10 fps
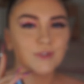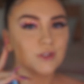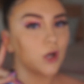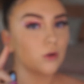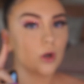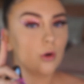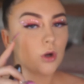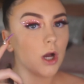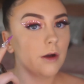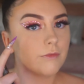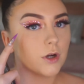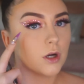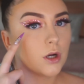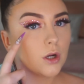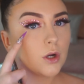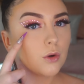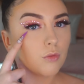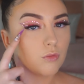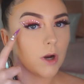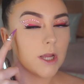logo cover
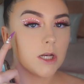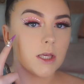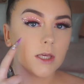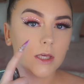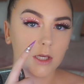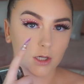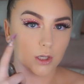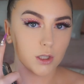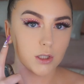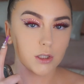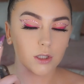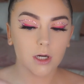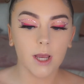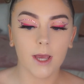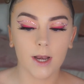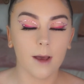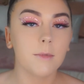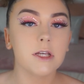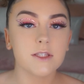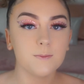right here. And I'm
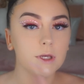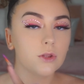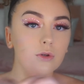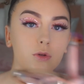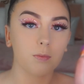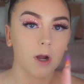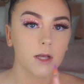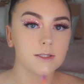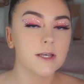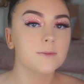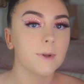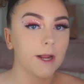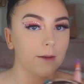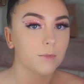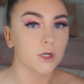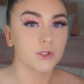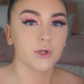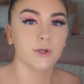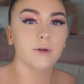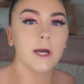going to speed through the process, but I am going to
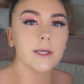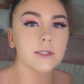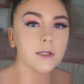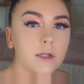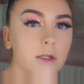show you guys.